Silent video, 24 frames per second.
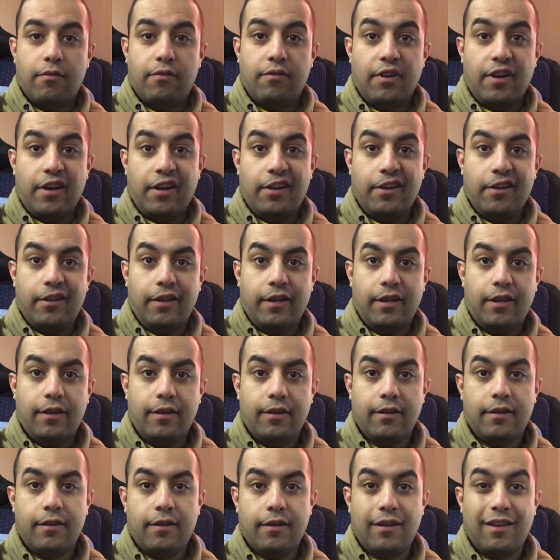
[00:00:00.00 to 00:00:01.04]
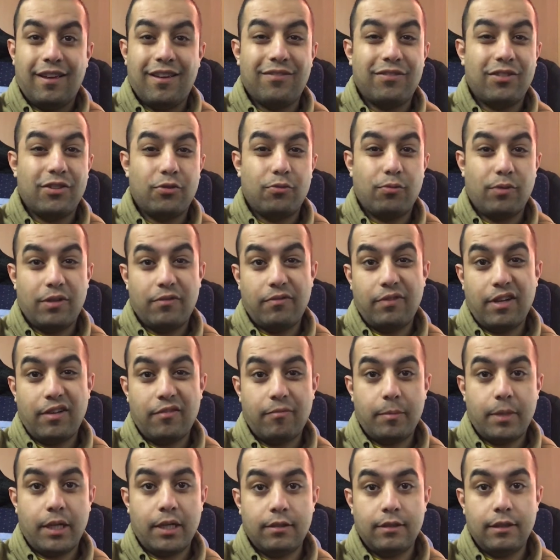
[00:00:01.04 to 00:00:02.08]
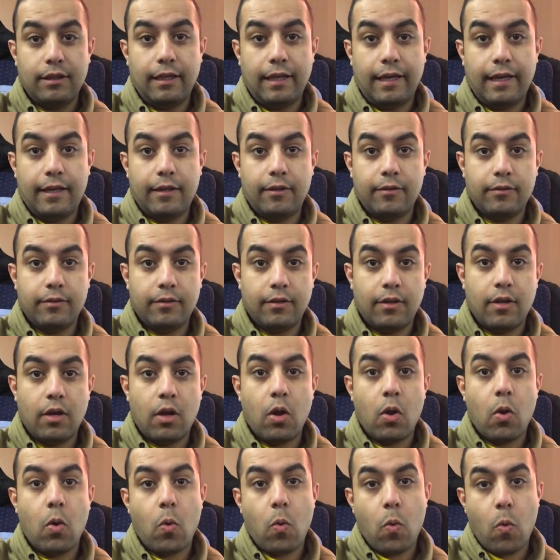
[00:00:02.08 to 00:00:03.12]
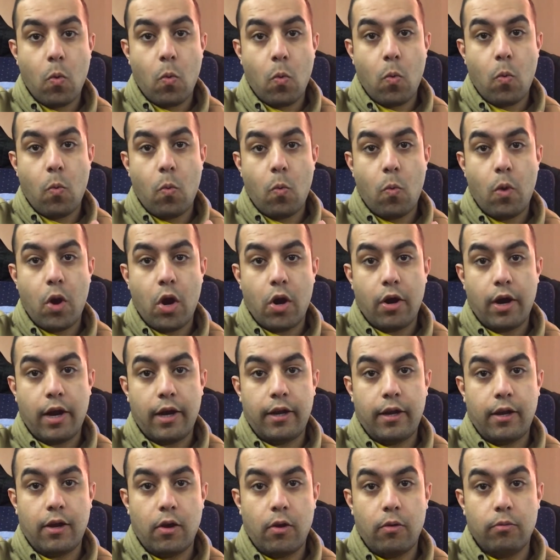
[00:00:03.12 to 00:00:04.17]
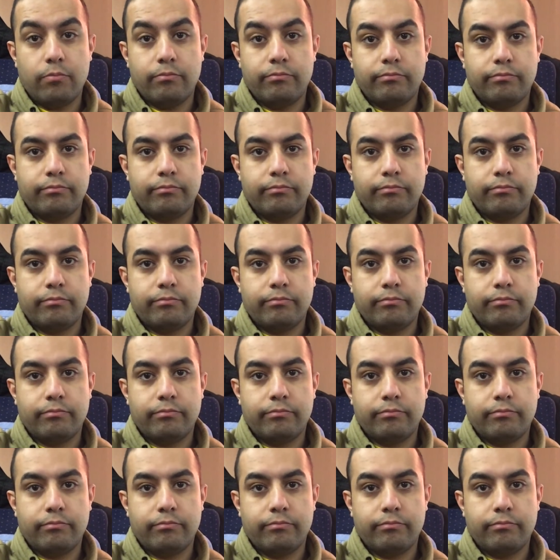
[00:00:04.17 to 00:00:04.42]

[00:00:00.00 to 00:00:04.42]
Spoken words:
Finally, after 25 minute delay, we are heading home.